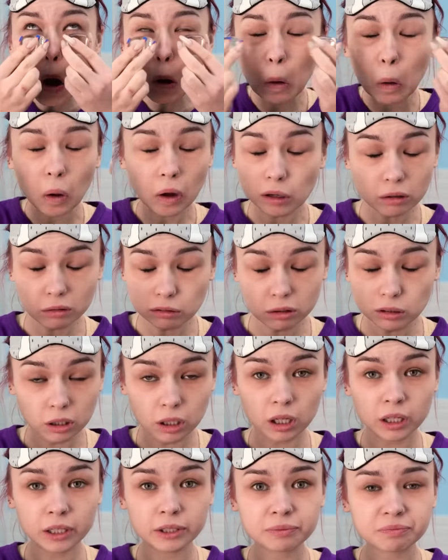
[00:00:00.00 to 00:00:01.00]

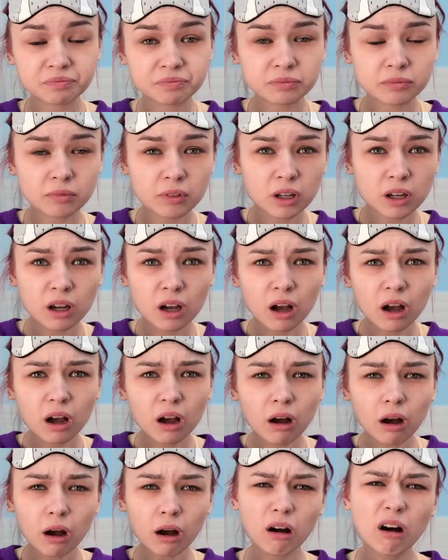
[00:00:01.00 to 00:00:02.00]
Sheesh!
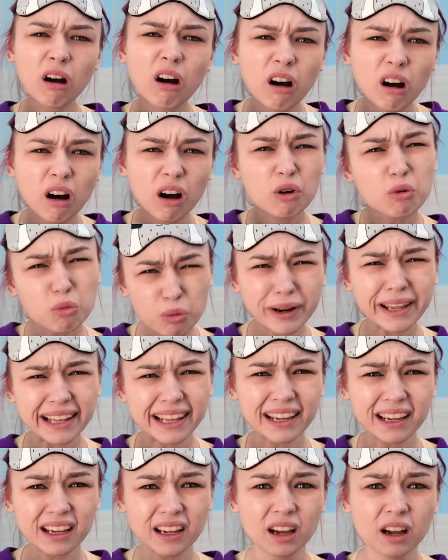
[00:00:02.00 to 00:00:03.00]
Why isn't anything
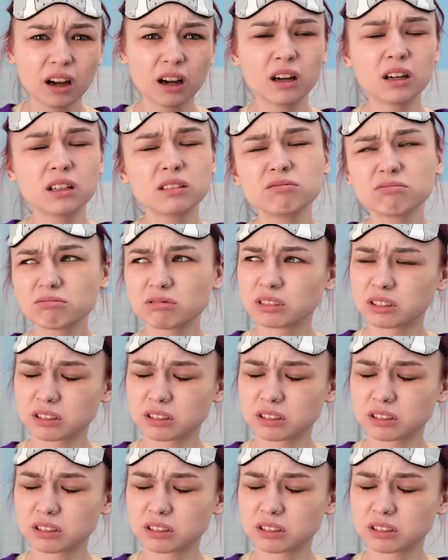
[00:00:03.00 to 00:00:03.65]
working?